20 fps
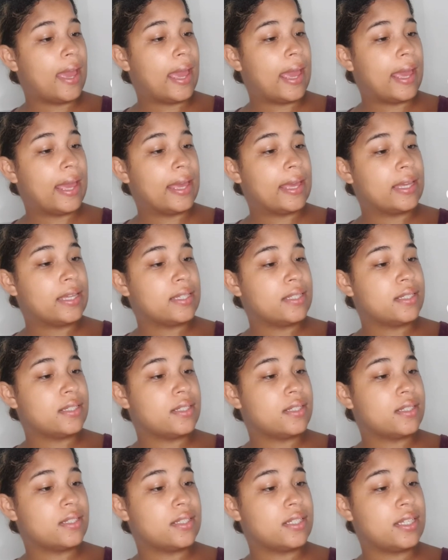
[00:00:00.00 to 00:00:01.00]

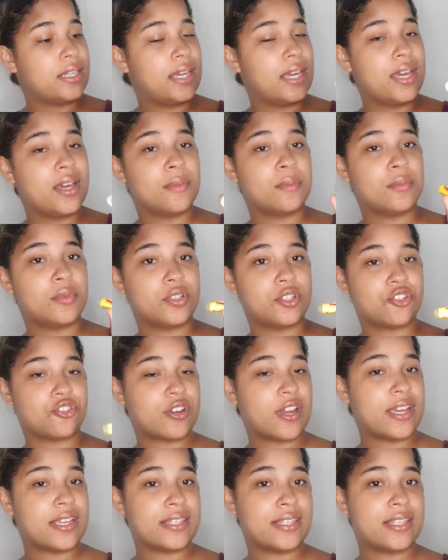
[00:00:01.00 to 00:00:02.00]
and yeah,
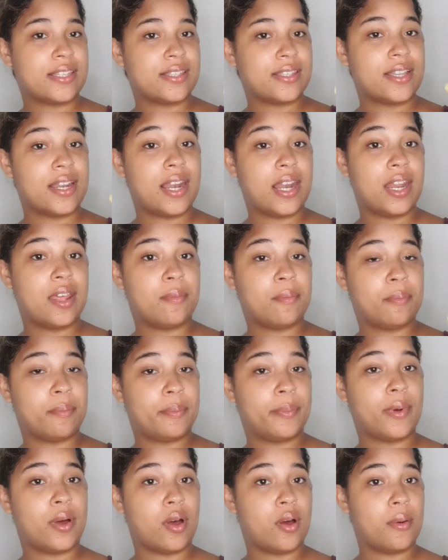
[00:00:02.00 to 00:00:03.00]
moisturizing the lip
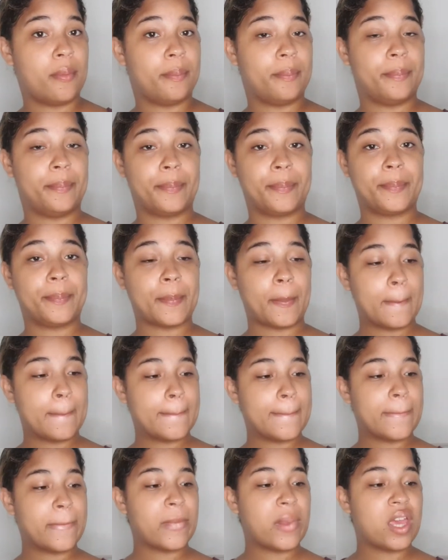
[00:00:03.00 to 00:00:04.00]
balm.
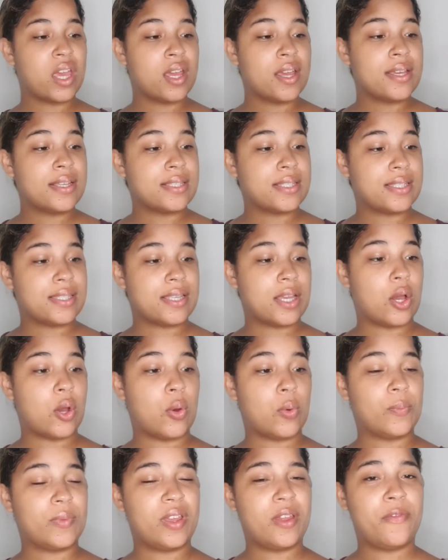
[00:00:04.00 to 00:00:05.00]

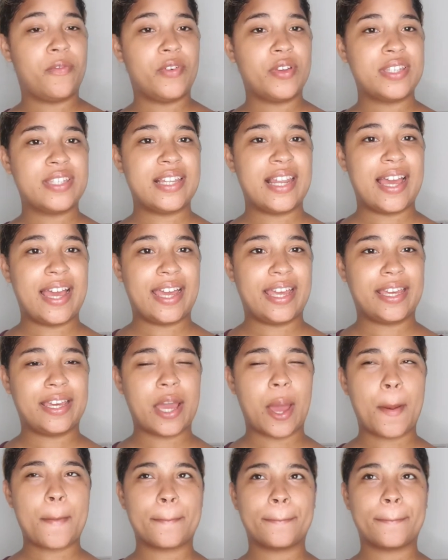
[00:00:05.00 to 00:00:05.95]
So it feels like